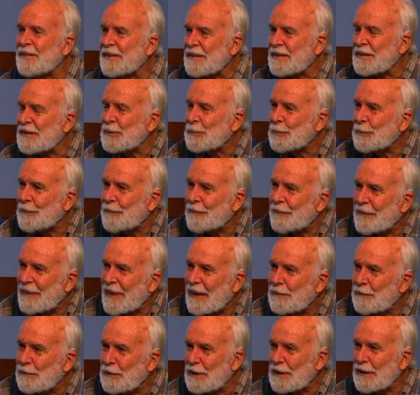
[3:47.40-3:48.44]
a
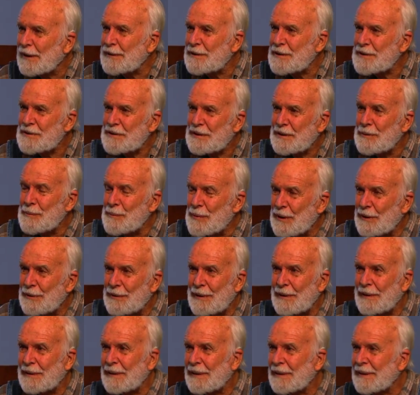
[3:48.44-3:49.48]
religious
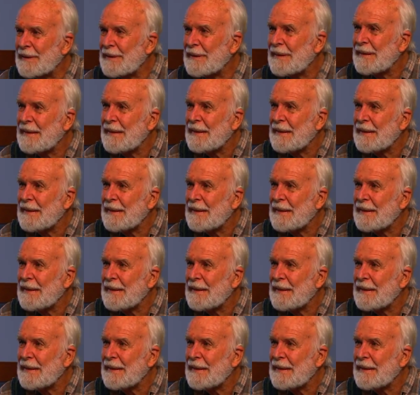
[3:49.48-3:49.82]
community,